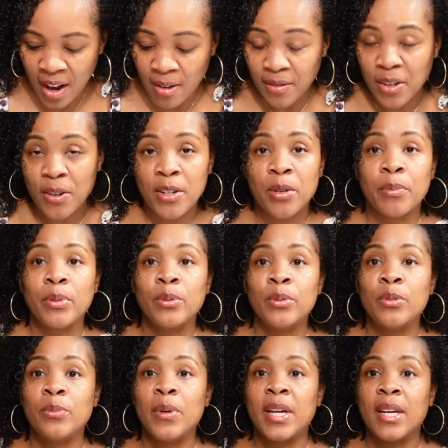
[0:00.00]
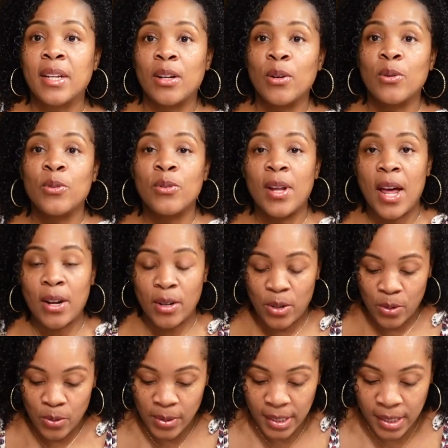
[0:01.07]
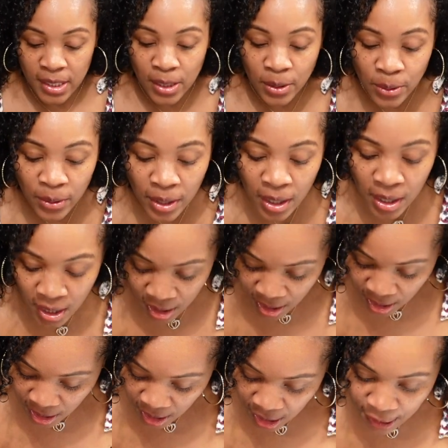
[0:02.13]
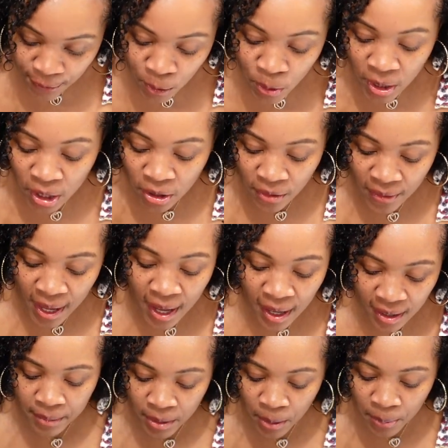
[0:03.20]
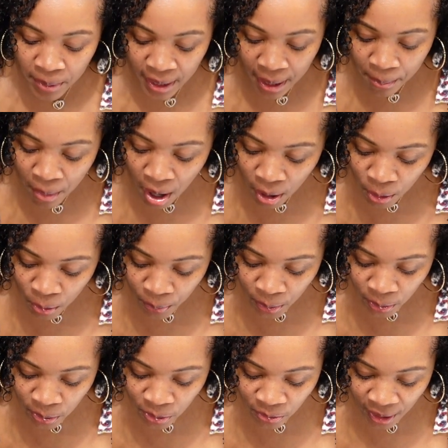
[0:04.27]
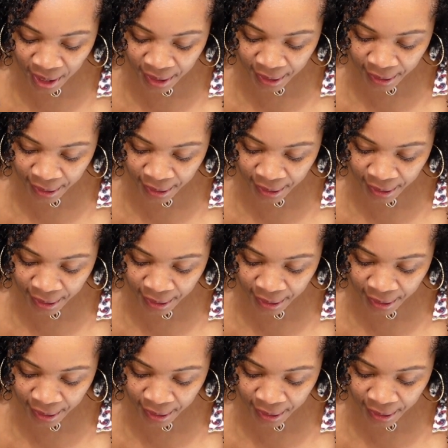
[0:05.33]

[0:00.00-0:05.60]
out there in the pool making a whole lot of noise so if you hear that, they're playing Marco Polo right